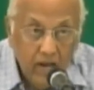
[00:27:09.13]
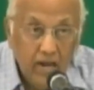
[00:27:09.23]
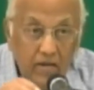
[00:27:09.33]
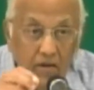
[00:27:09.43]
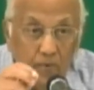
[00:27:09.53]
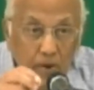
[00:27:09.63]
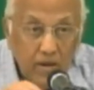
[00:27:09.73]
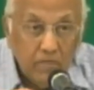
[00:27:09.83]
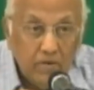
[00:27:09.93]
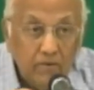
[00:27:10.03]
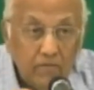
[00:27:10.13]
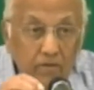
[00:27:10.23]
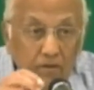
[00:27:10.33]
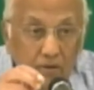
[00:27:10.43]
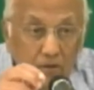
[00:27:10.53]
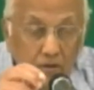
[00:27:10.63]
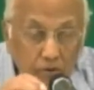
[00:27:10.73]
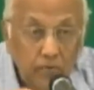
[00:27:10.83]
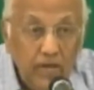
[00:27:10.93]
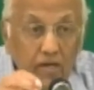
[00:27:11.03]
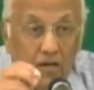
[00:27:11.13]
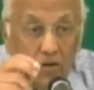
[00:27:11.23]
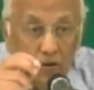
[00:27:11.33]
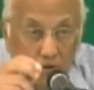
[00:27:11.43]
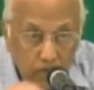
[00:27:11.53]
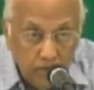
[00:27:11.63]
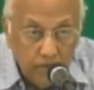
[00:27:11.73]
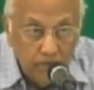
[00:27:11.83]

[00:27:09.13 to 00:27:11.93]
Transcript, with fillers: and he went about doing good.